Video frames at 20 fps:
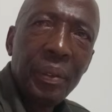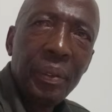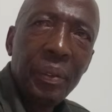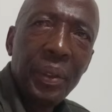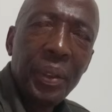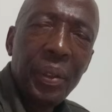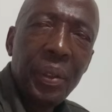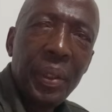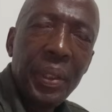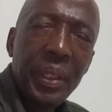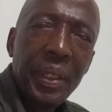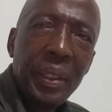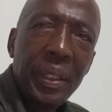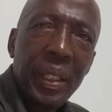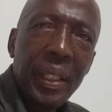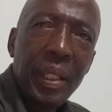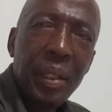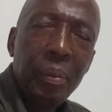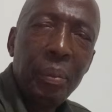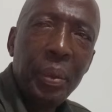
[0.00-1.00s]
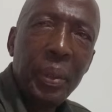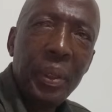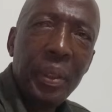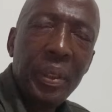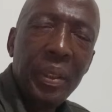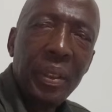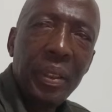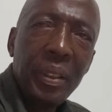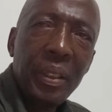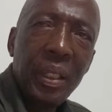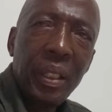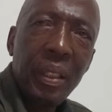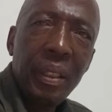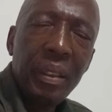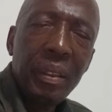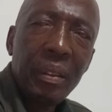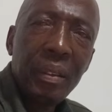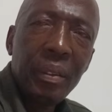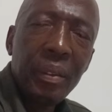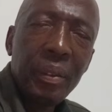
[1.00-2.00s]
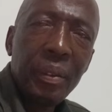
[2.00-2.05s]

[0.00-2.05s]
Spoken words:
Because in that appeal she's saying